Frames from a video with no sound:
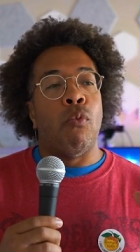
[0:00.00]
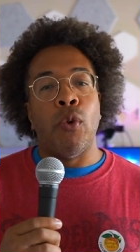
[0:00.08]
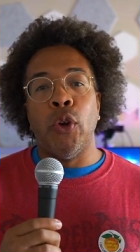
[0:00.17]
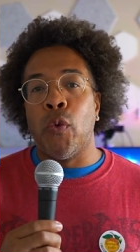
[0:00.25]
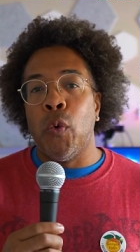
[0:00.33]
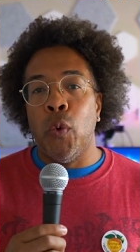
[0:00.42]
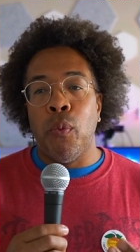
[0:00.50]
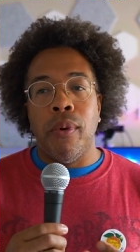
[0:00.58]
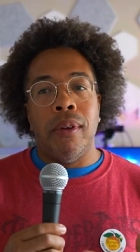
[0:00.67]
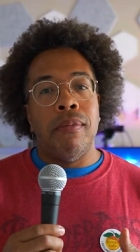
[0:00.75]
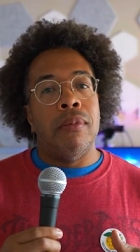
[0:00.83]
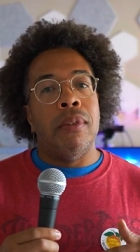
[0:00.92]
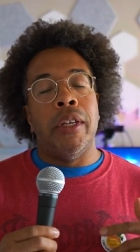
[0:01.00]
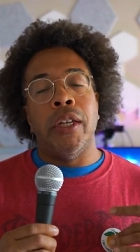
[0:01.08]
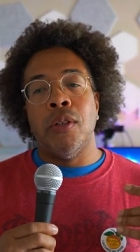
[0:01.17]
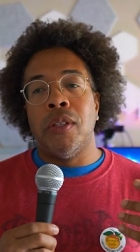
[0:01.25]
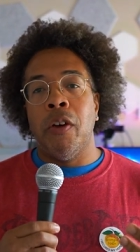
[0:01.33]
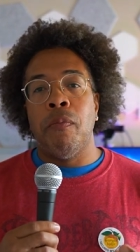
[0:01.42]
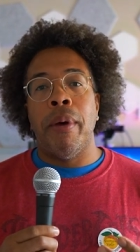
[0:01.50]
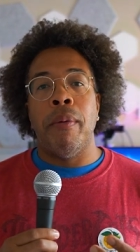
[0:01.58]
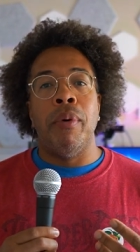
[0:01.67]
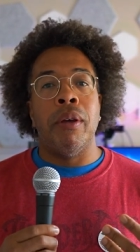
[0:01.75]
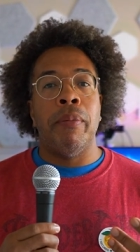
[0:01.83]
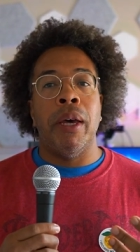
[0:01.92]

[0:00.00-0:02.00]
regroup get yourself picked